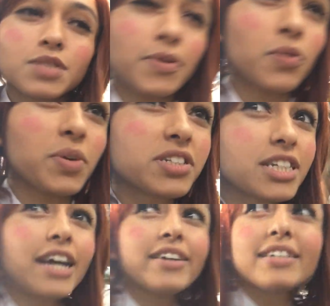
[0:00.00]
it's been a real
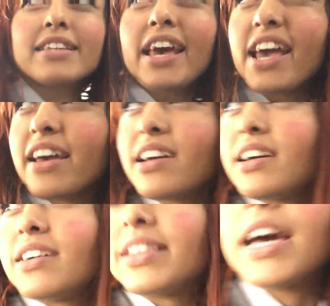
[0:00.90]
tiring day.
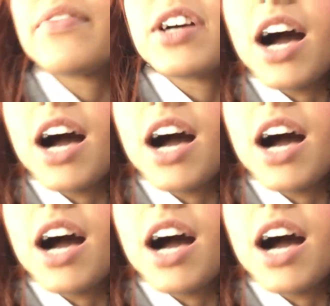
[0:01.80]
They have the